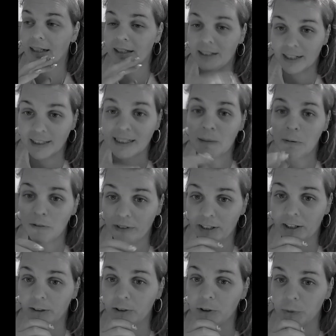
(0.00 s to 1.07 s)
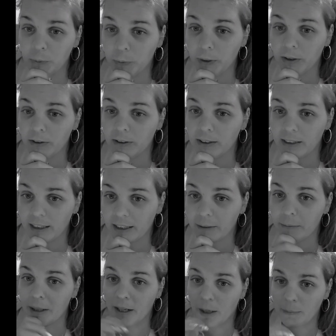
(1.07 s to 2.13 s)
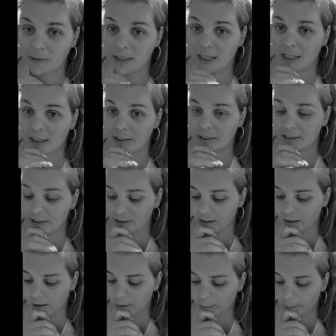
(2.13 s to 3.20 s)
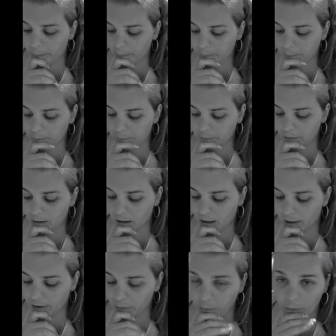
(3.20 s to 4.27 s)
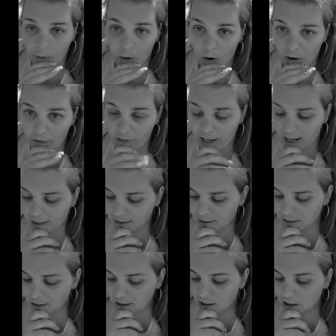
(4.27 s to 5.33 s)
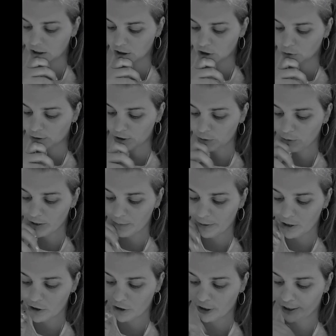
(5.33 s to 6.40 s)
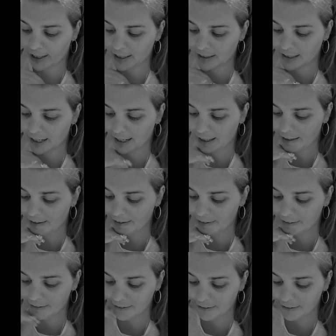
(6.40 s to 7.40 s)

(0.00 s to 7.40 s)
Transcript: in the next couple videos, you will see my update um, on all of that. So I just wanted to make sure you guys had